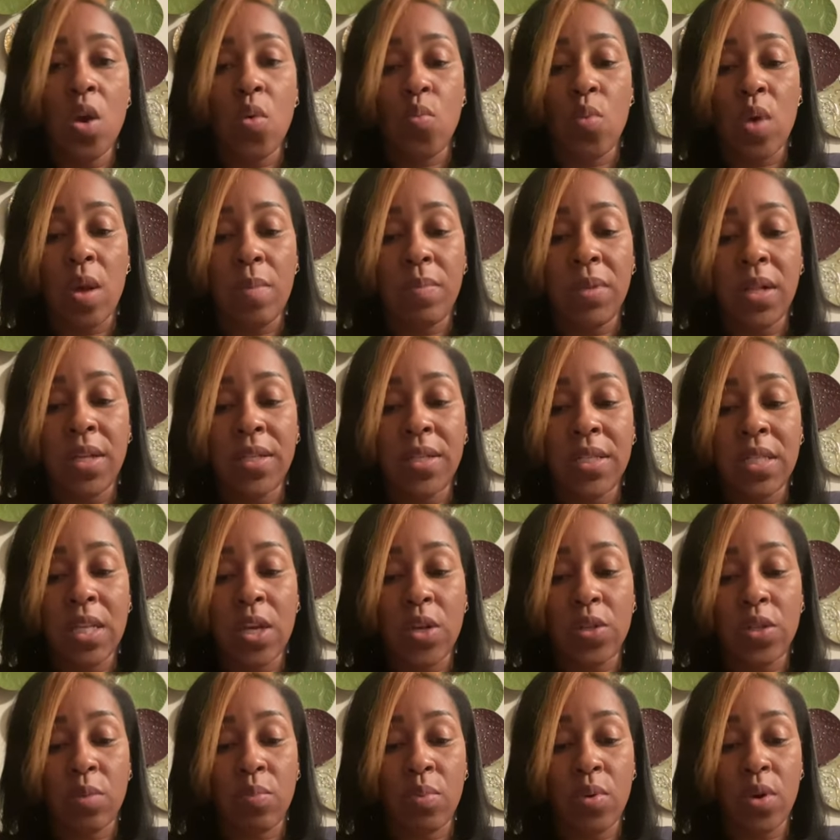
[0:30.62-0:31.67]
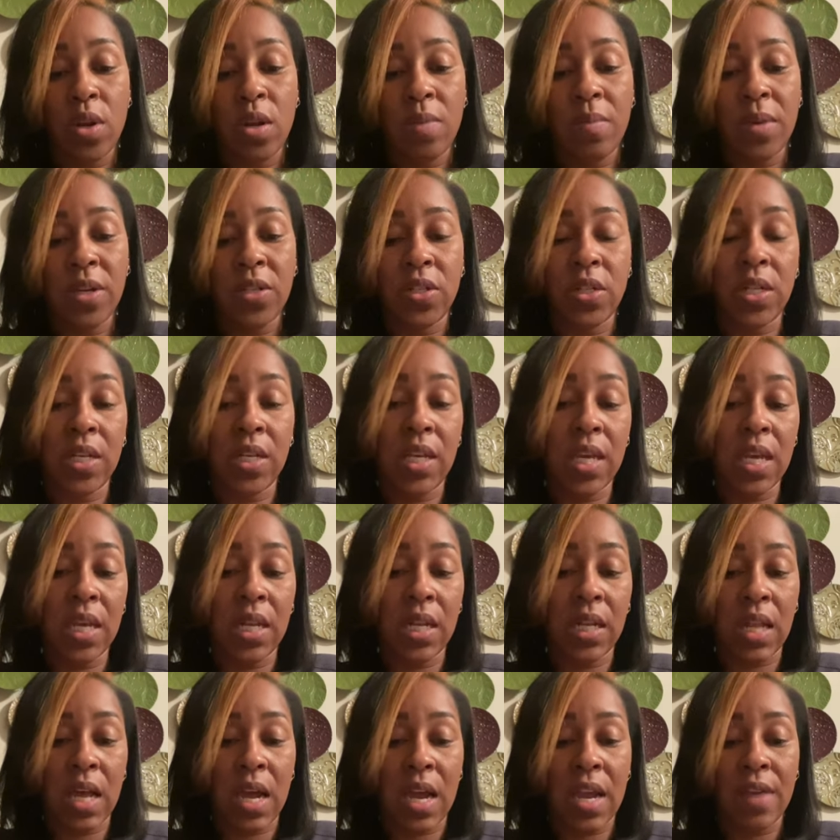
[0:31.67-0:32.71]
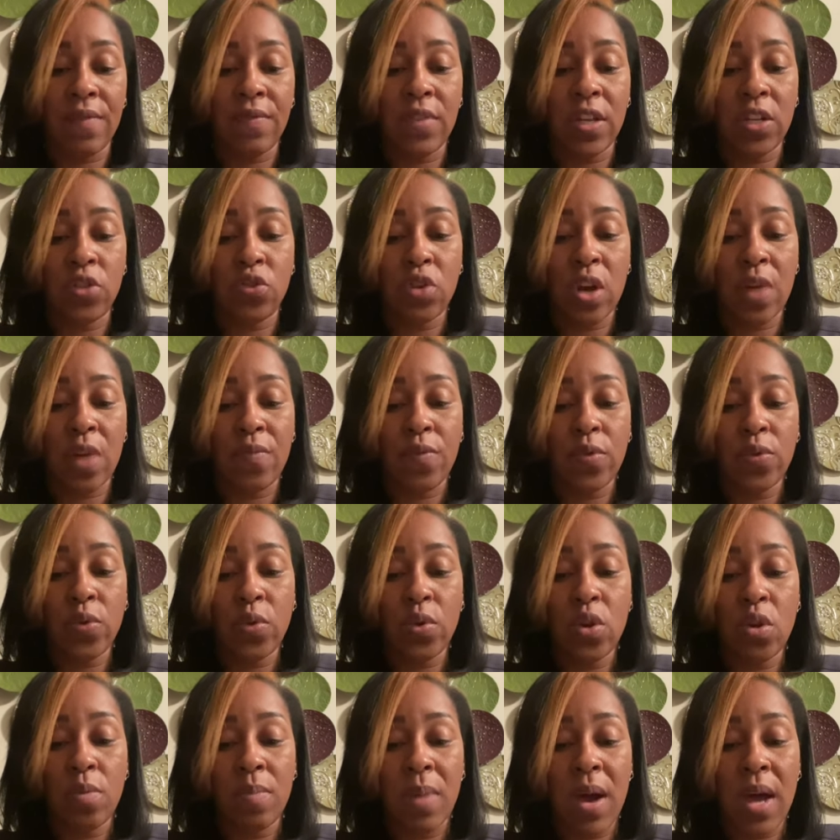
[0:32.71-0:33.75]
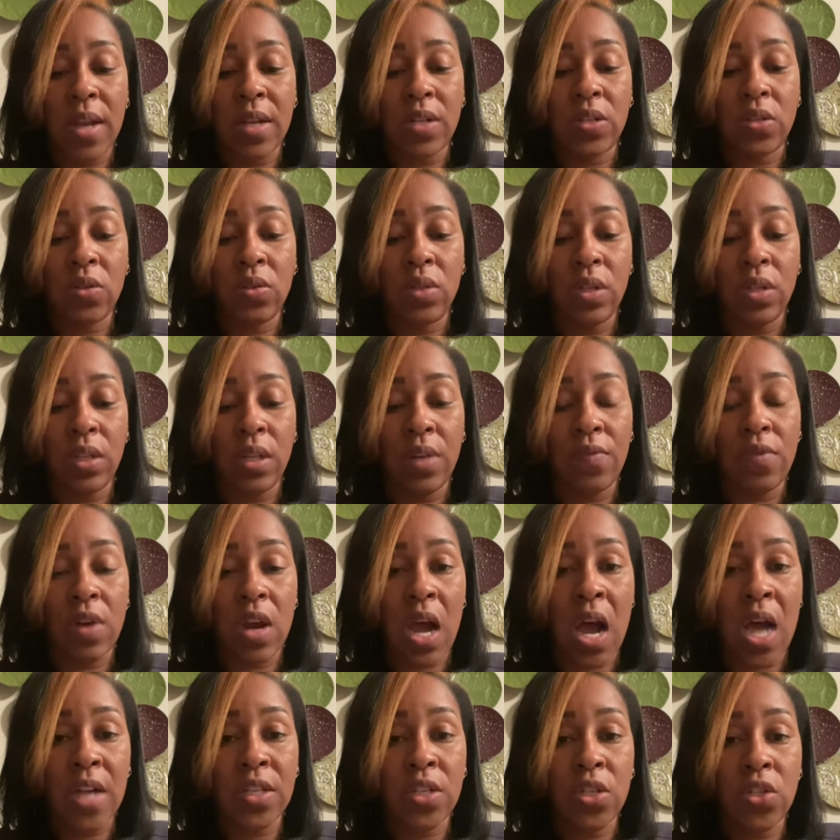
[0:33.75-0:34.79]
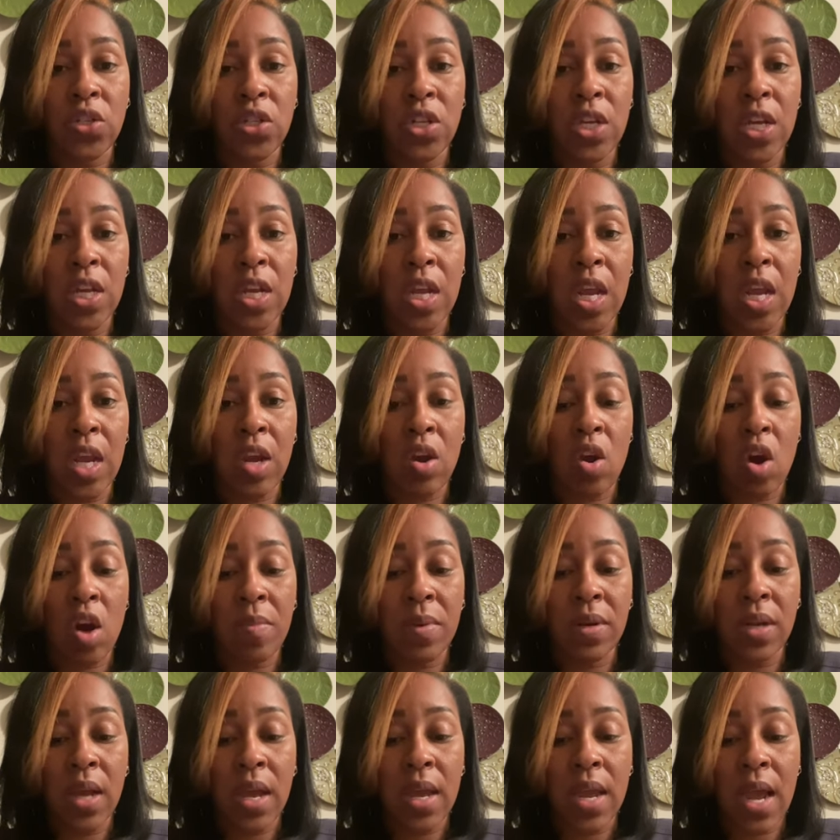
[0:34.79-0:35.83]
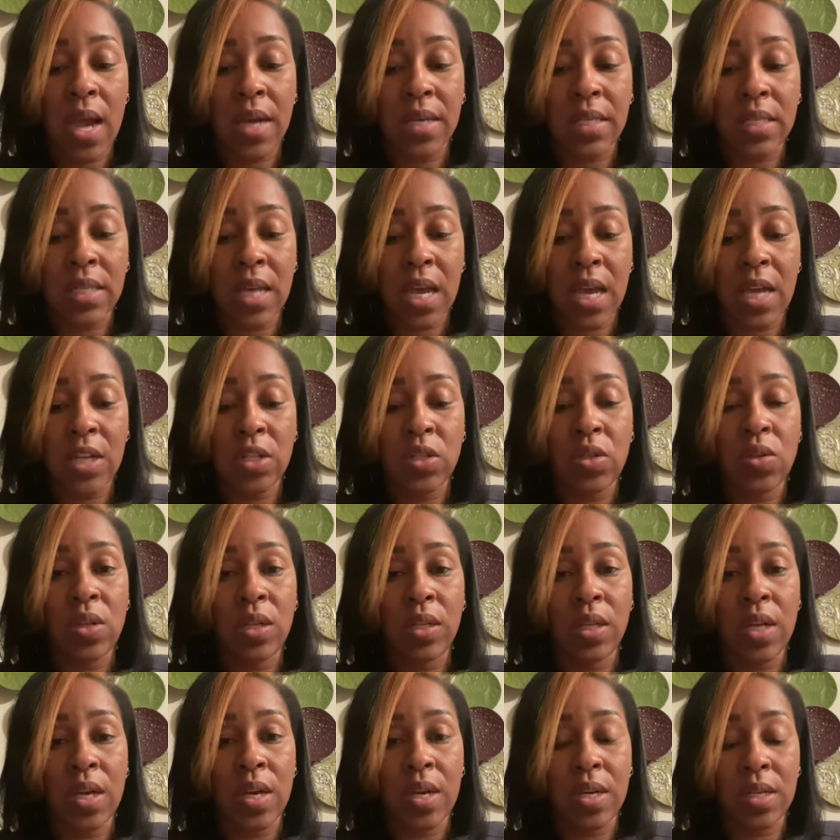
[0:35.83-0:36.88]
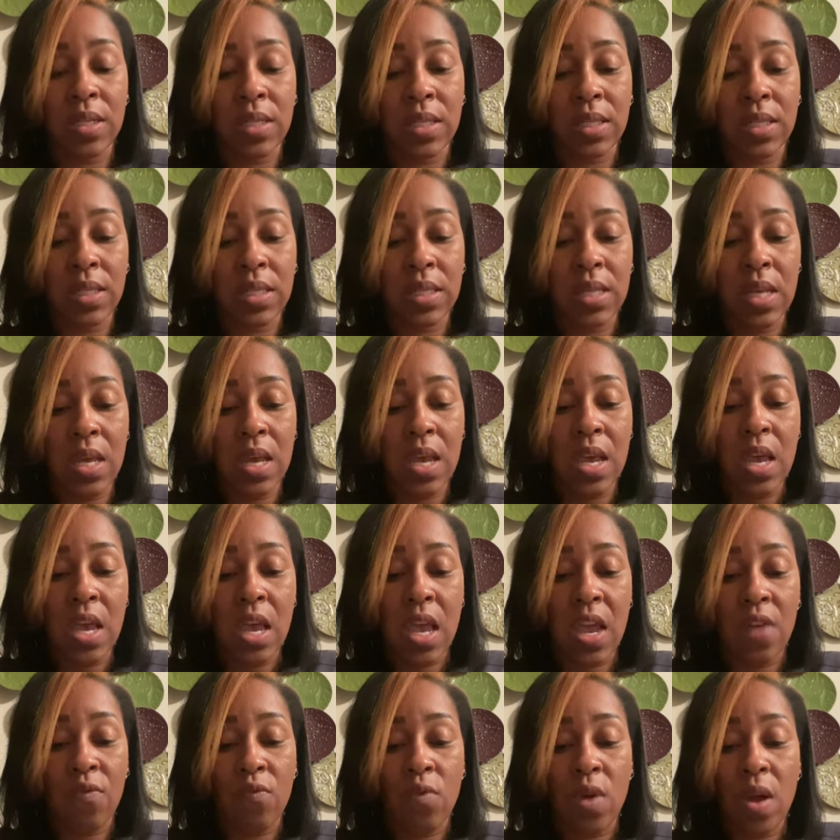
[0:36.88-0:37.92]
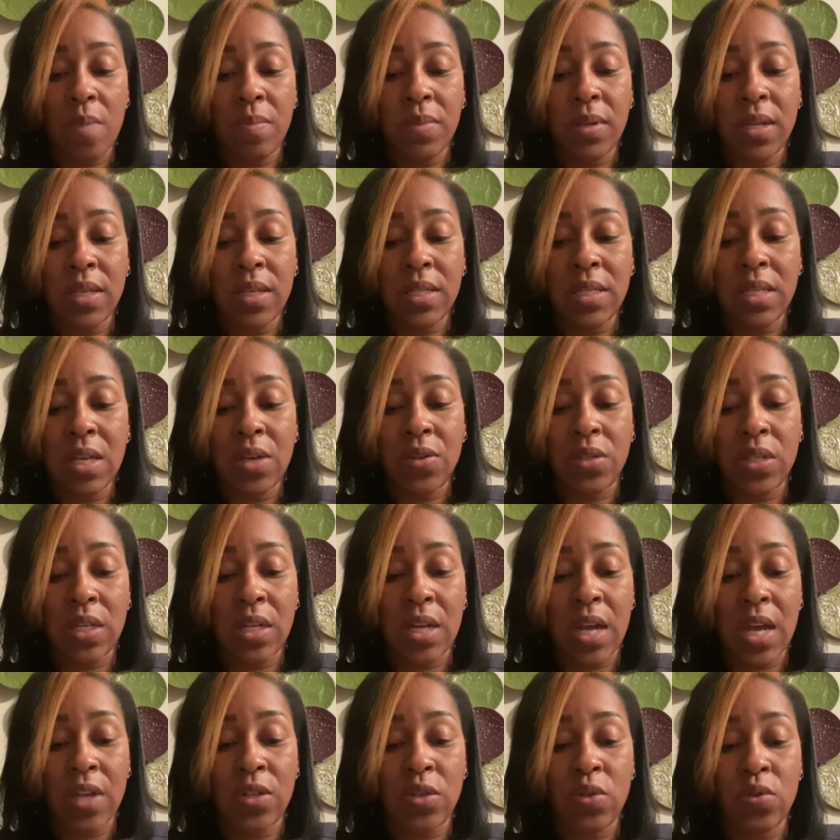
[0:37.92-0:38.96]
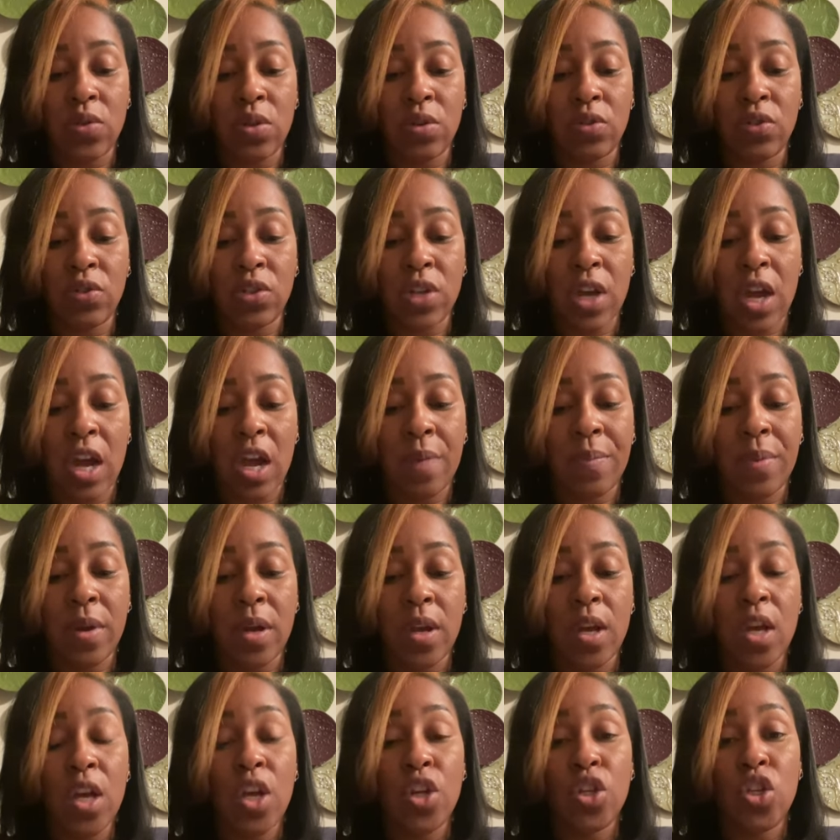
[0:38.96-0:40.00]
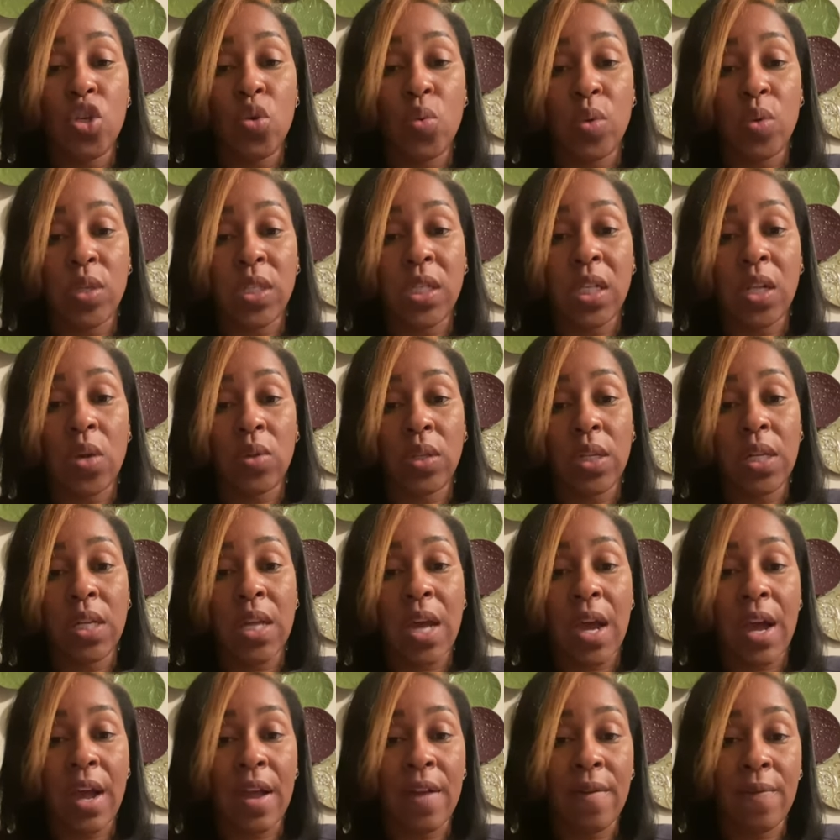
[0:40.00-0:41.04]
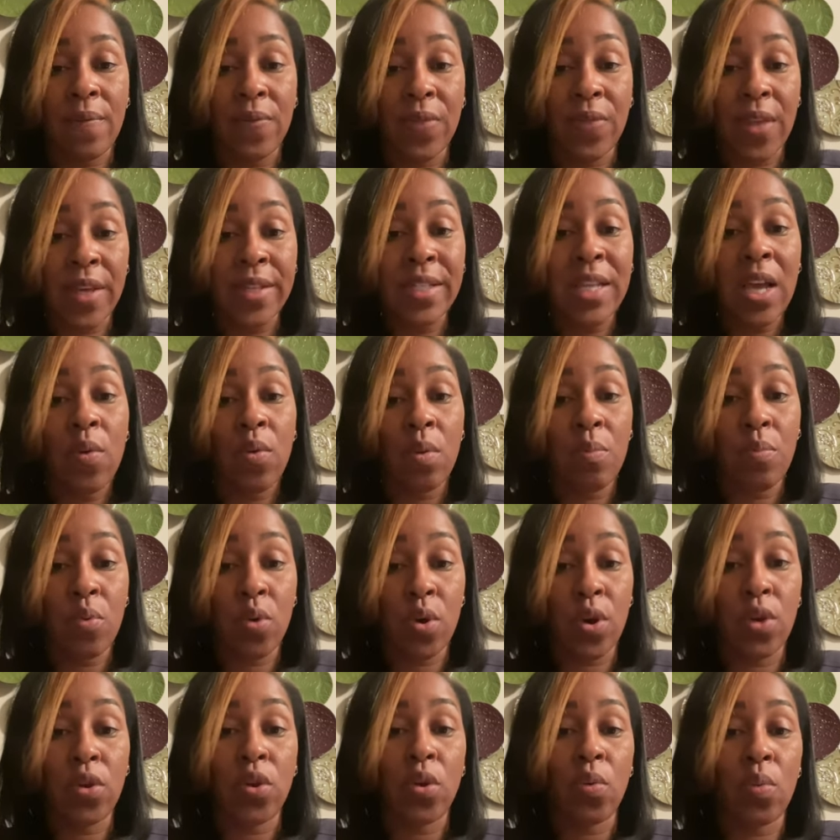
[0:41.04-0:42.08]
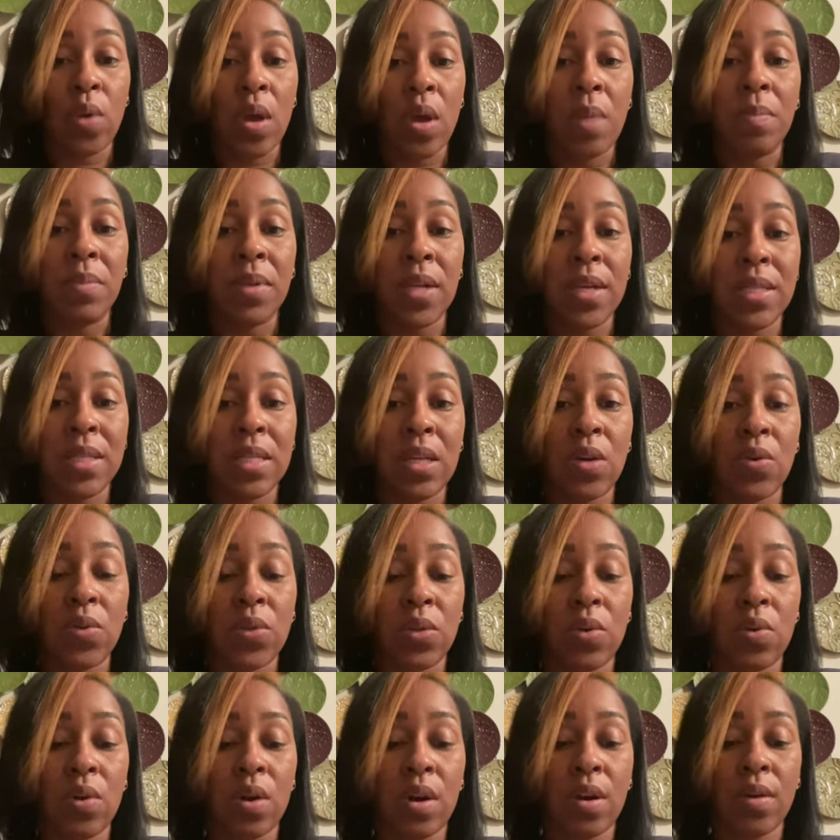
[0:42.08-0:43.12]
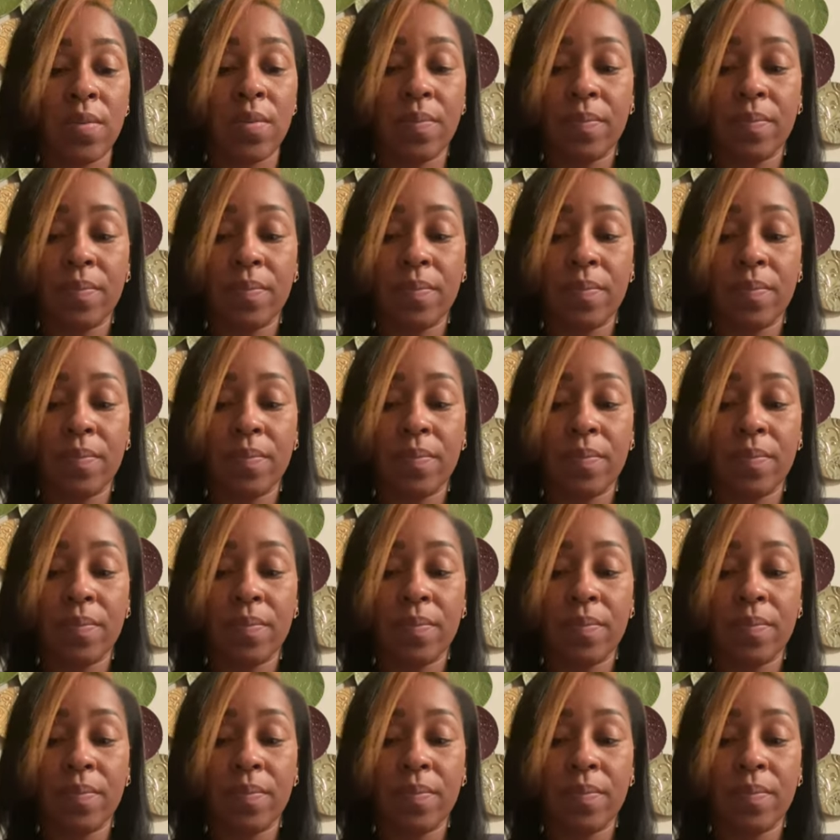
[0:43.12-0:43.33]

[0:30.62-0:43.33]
Red blood cells are pretty much the key to life. They travel through your body to deliver oxygen and carbon dioxide to the lungs. If red blood cells did not do their job, you would slowly die. That's how important your red blood cells are.